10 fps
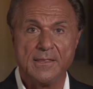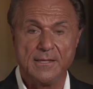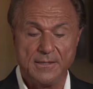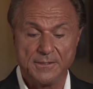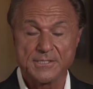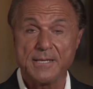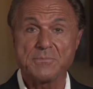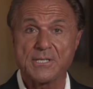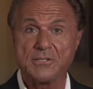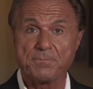the stem
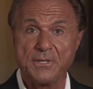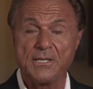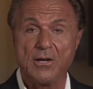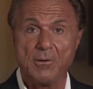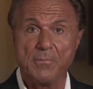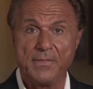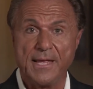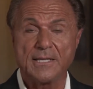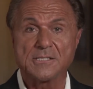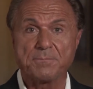cells become
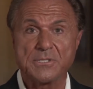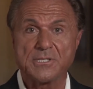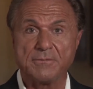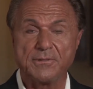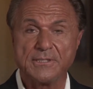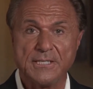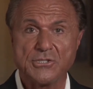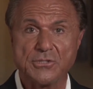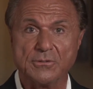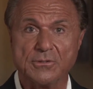that specific
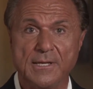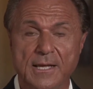tissue.